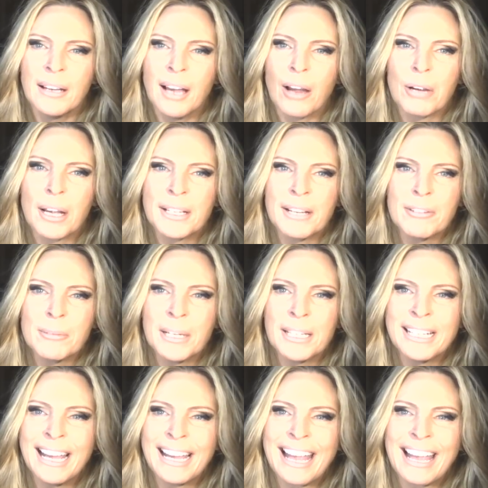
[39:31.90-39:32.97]
All right,
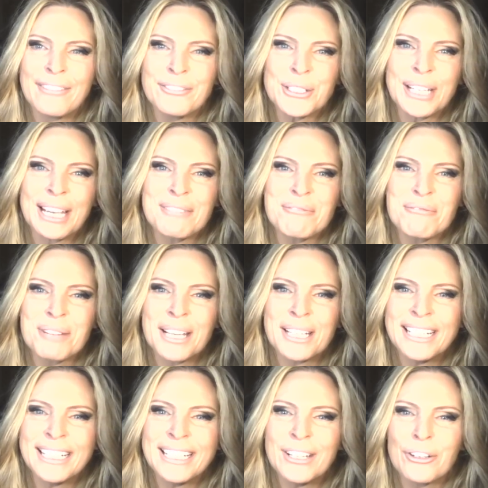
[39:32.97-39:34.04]
everybody, I have to get
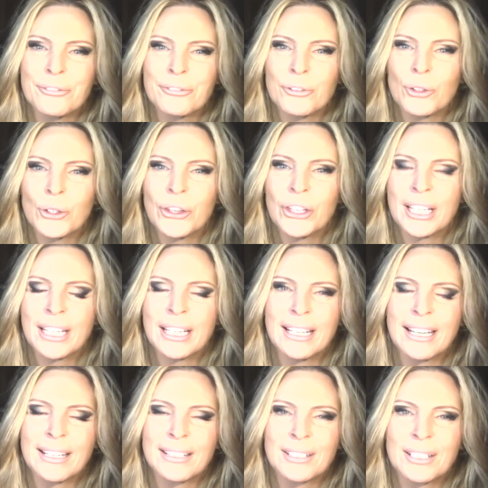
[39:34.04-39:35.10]
ready here for
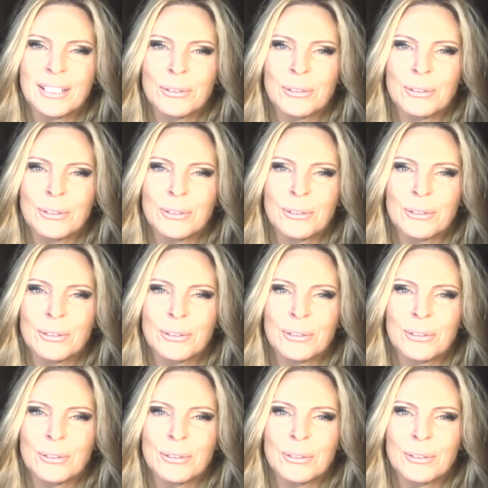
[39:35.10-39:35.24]
the